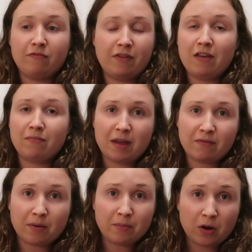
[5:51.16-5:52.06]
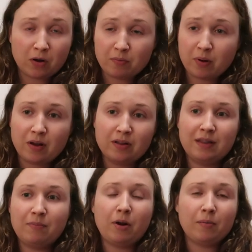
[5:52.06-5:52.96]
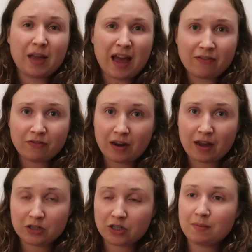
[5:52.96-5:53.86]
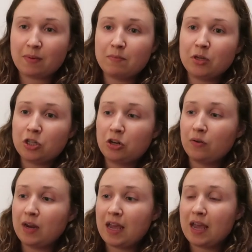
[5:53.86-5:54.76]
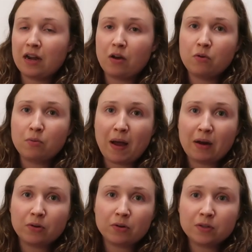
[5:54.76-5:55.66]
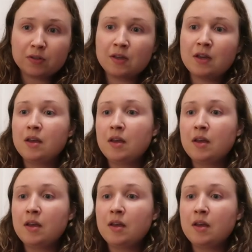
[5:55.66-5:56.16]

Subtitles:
forgive me if I'm wrong, but they probably haven't actually been maturing it in oak barrels,